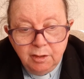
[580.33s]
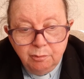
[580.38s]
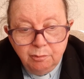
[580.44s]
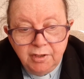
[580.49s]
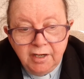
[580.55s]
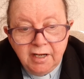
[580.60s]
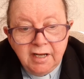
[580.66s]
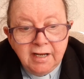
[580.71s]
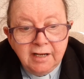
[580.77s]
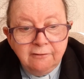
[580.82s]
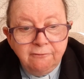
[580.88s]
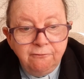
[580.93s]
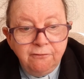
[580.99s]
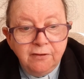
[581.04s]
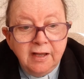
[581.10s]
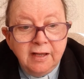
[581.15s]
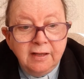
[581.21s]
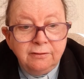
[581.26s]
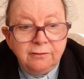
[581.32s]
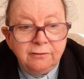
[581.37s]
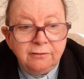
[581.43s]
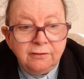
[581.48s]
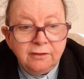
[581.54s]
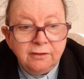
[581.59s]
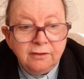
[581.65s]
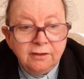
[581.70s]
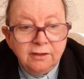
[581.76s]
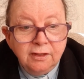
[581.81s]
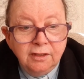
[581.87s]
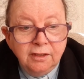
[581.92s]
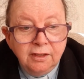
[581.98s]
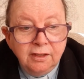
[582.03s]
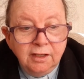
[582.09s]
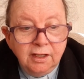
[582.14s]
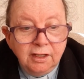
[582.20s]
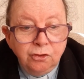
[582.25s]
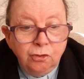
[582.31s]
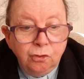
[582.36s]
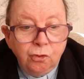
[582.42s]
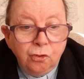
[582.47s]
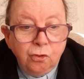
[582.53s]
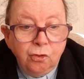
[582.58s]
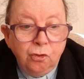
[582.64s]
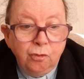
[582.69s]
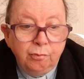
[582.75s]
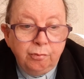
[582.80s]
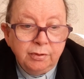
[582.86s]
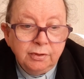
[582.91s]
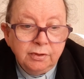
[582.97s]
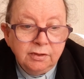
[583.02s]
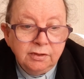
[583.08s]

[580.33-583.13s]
bringing faith and hope